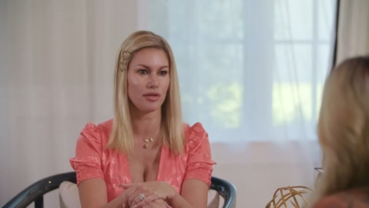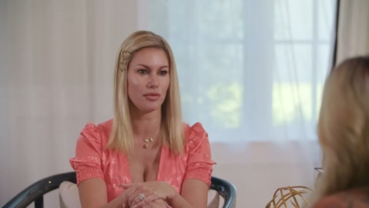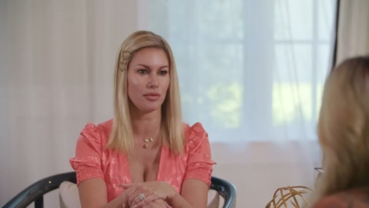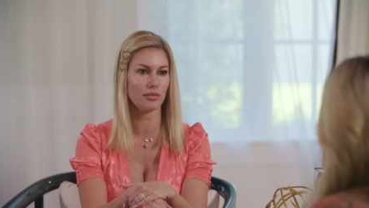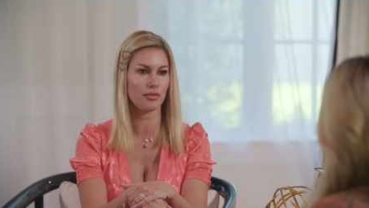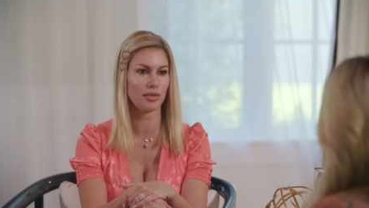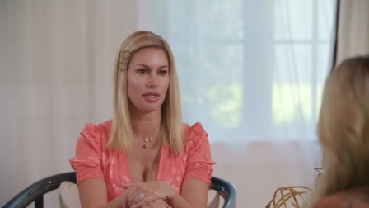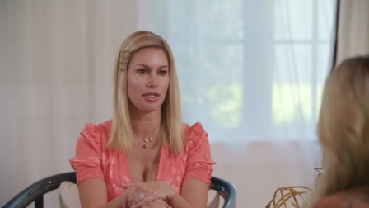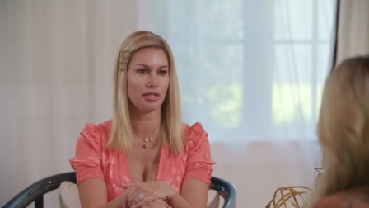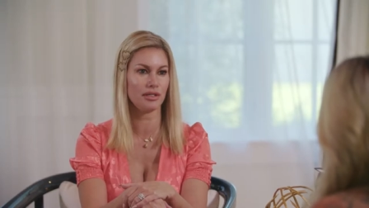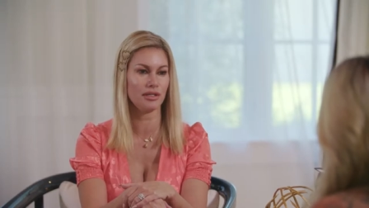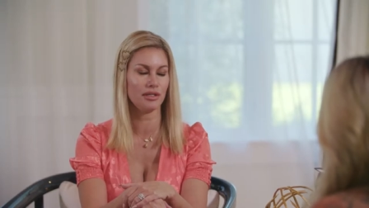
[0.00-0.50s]
And
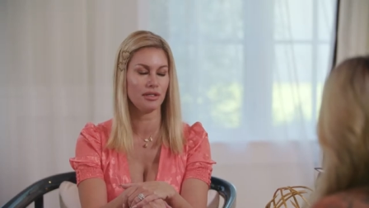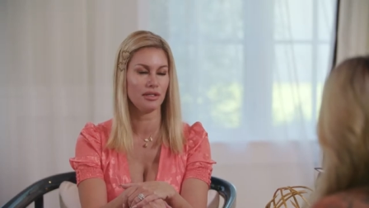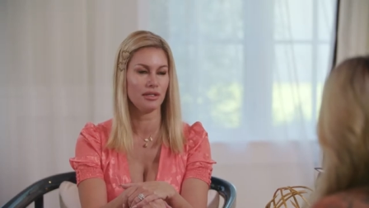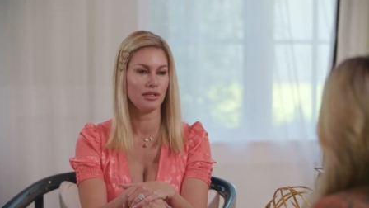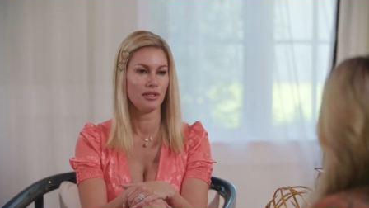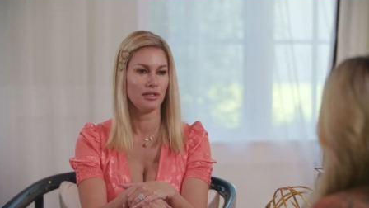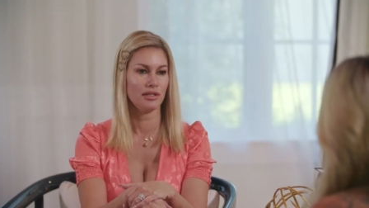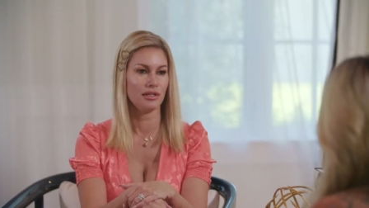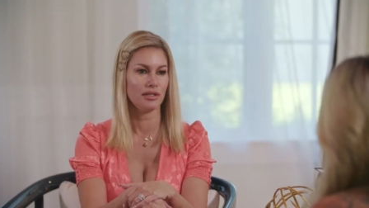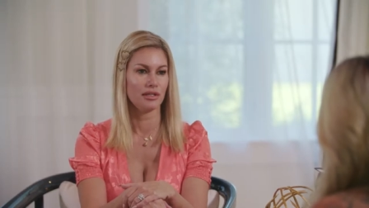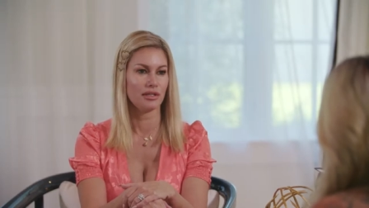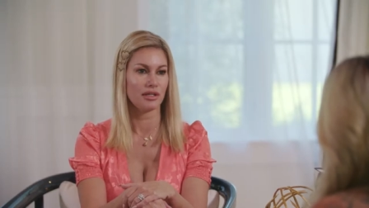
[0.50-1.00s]
we,
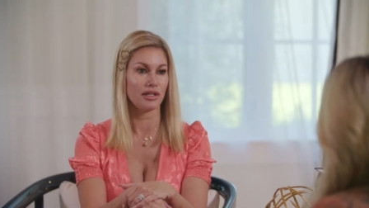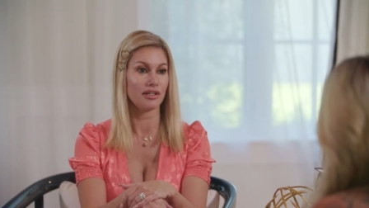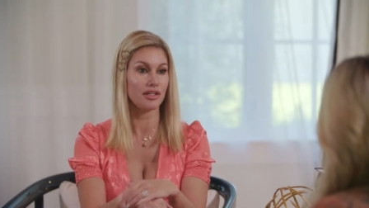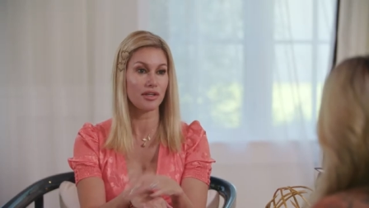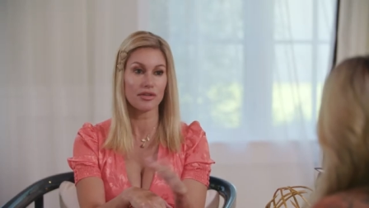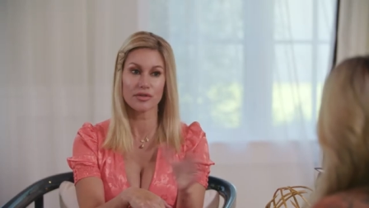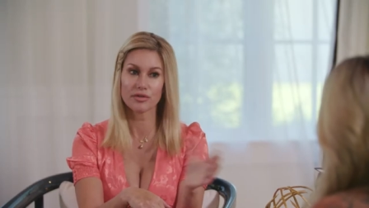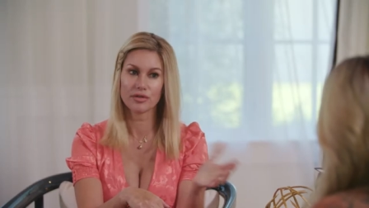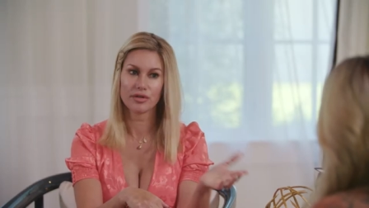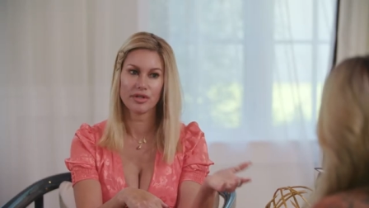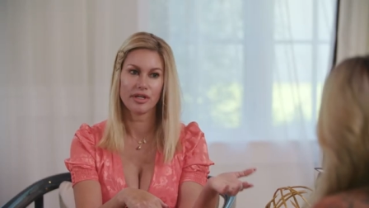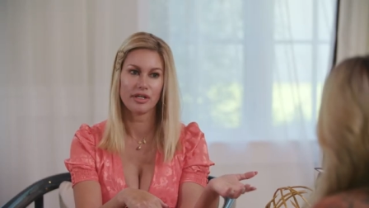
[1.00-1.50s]

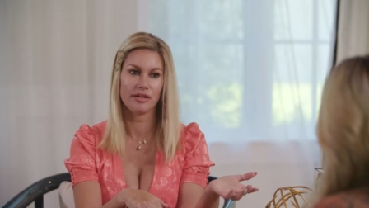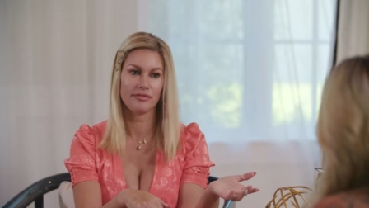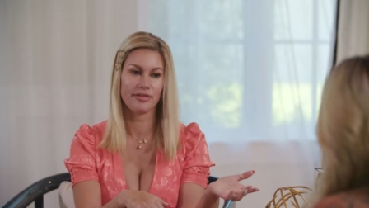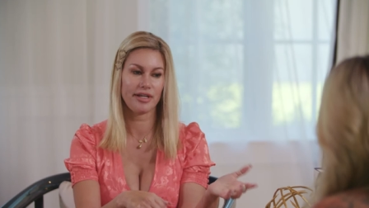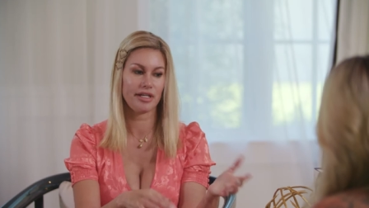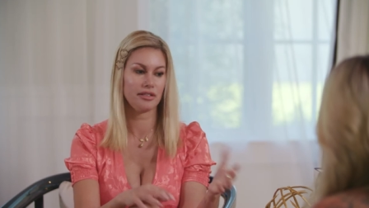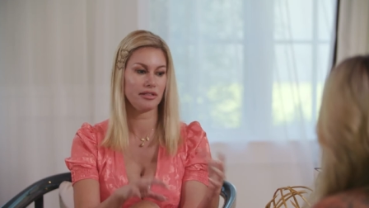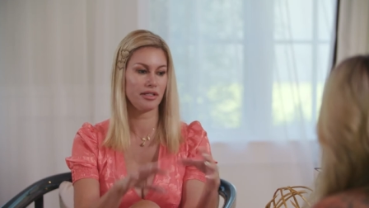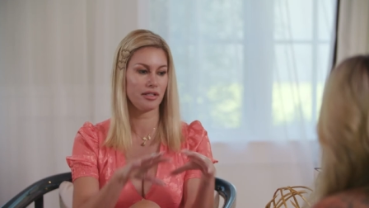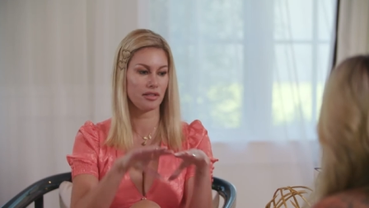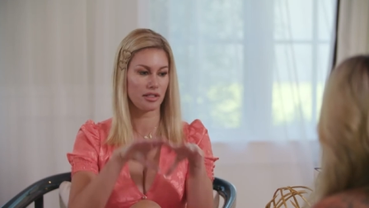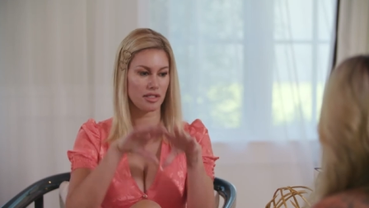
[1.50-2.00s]
another creative
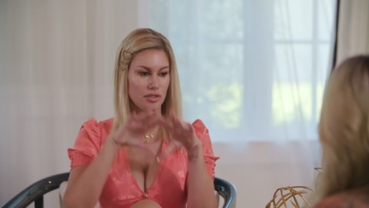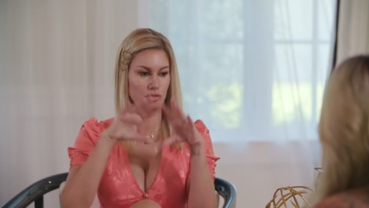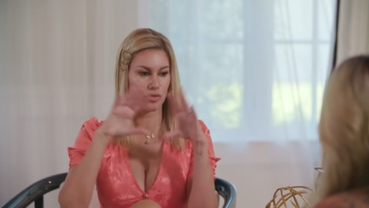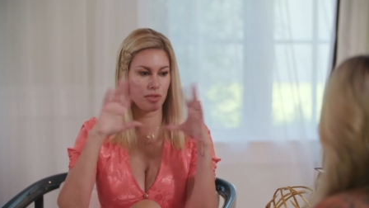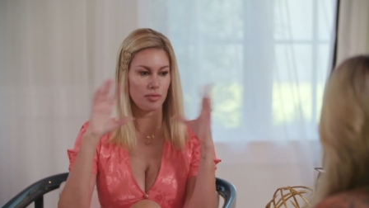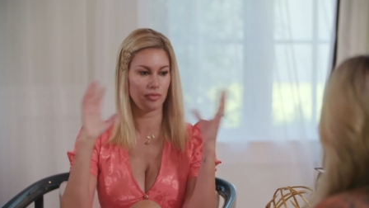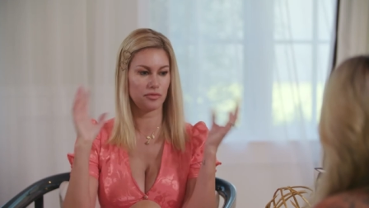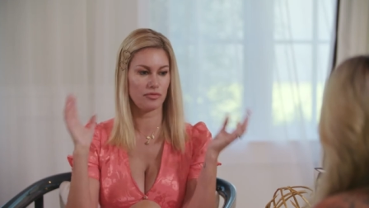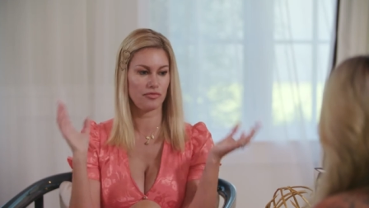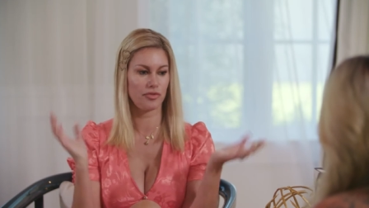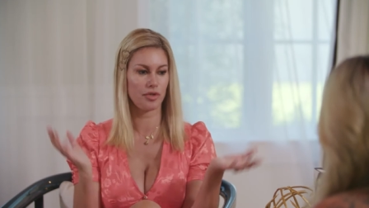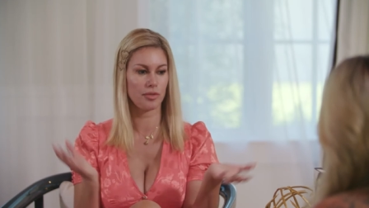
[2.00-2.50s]
outlet, because we
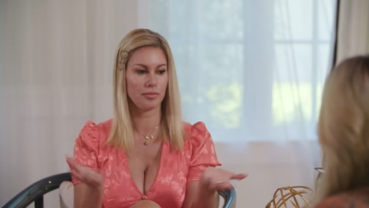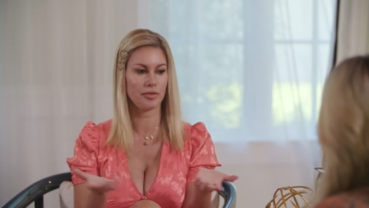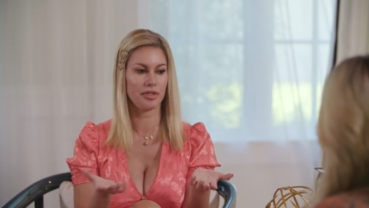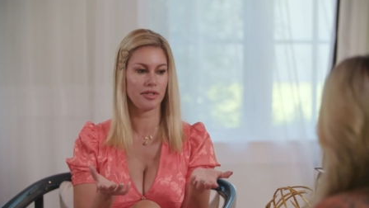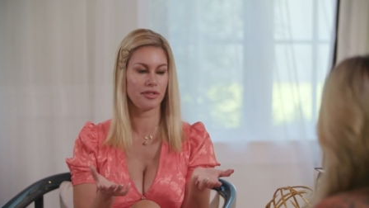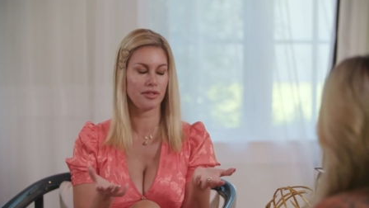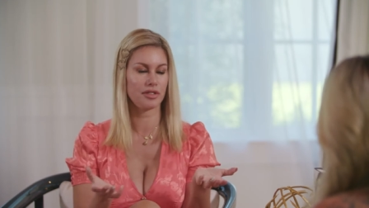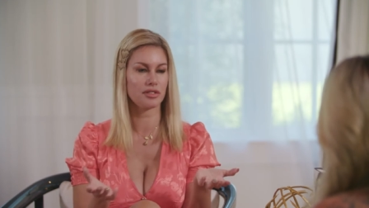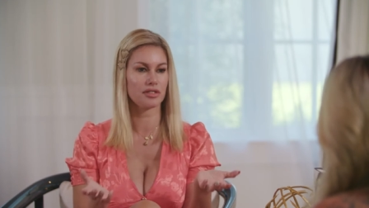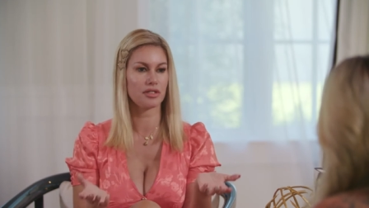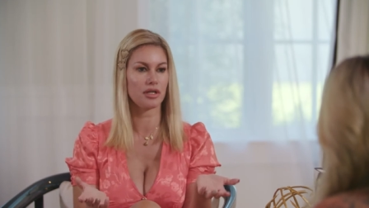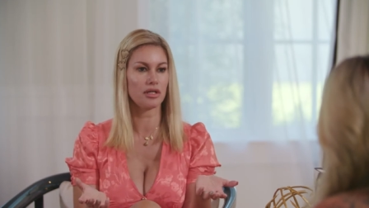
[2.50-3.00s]

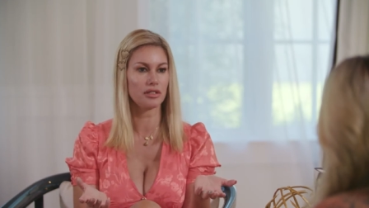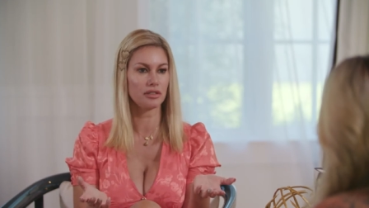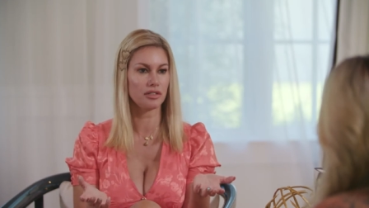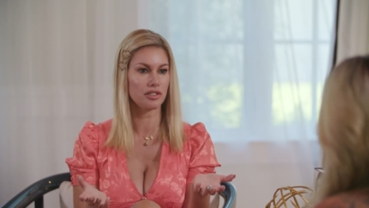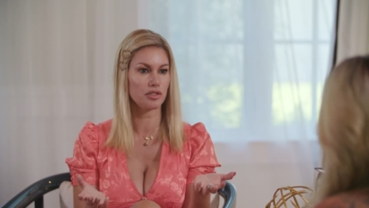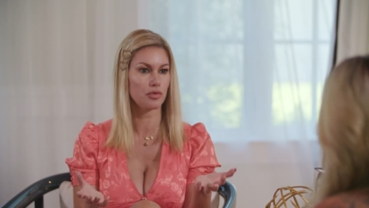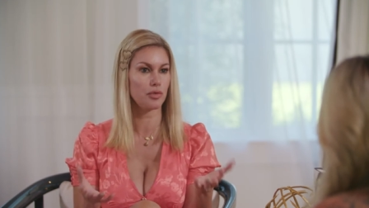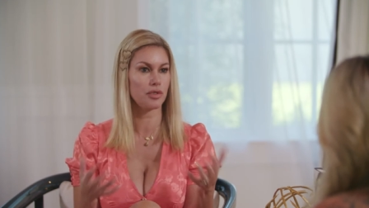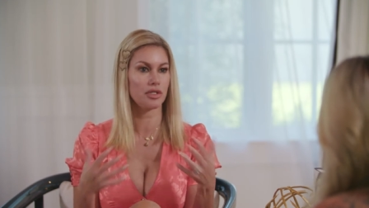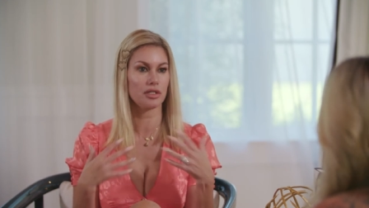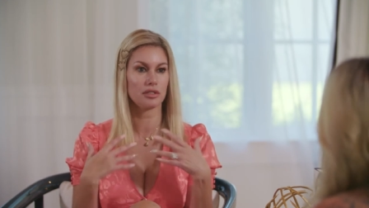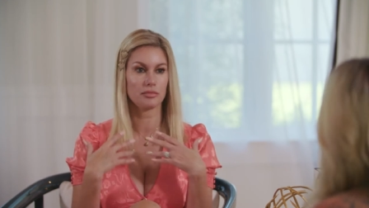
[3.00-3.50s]
formulate the song
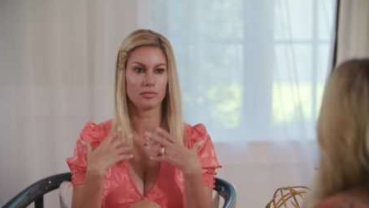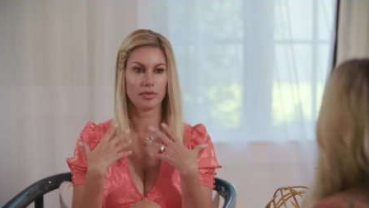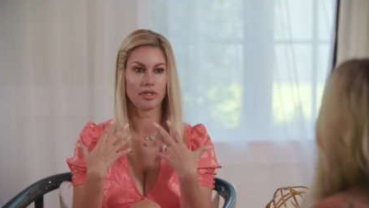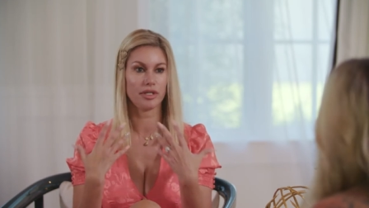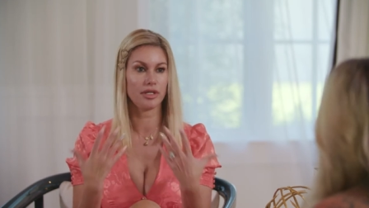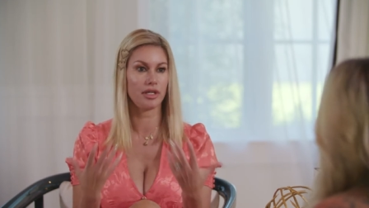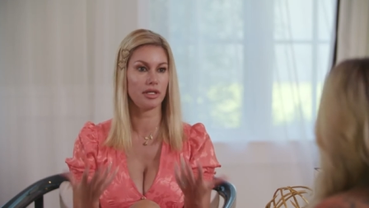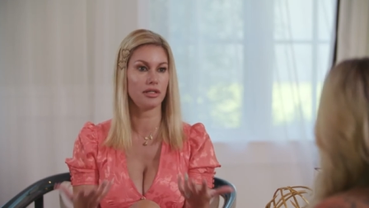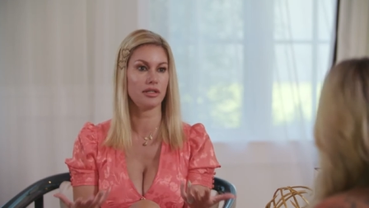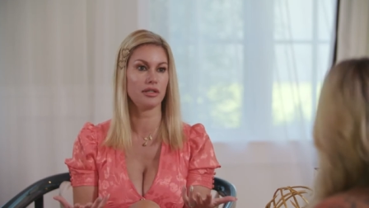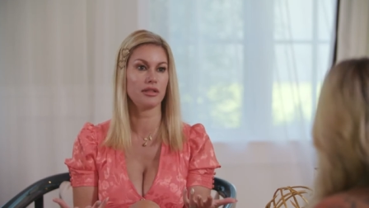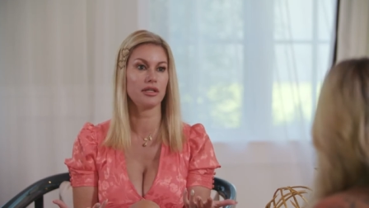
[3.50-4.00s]
list. We can play
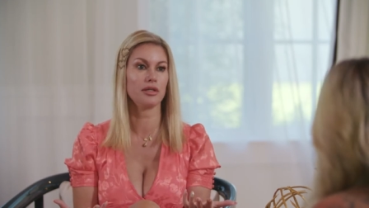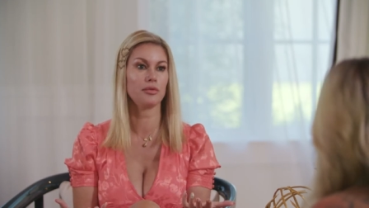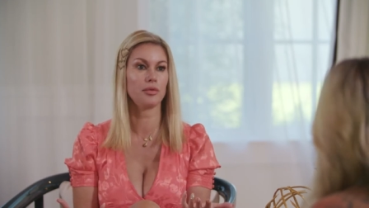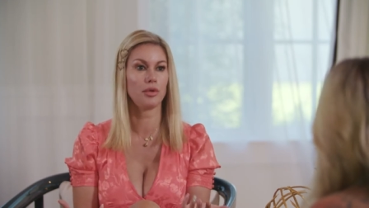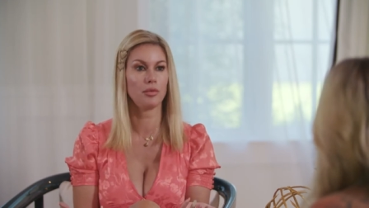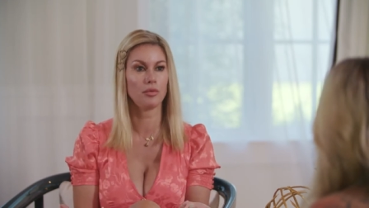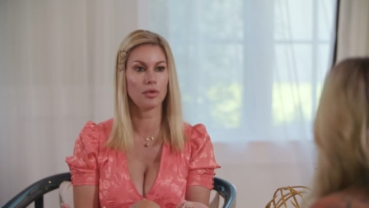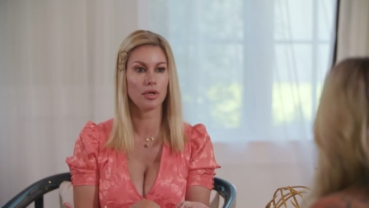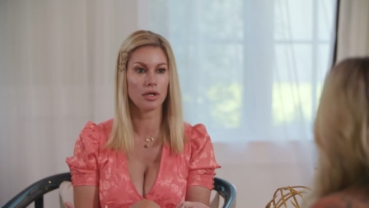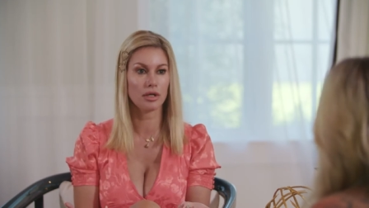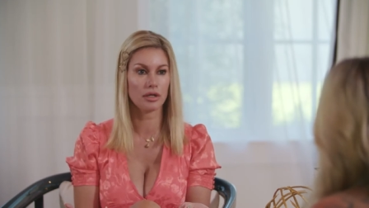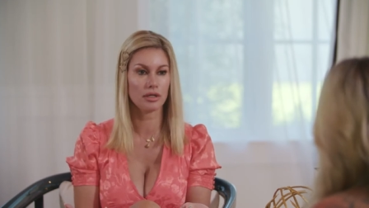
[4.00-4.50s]
anything we
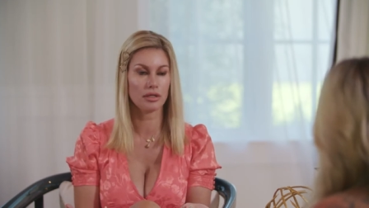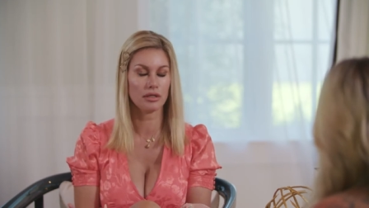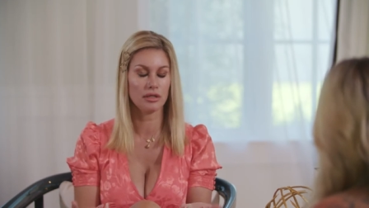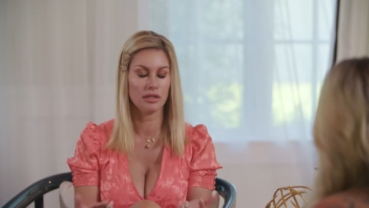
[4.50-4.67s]
want.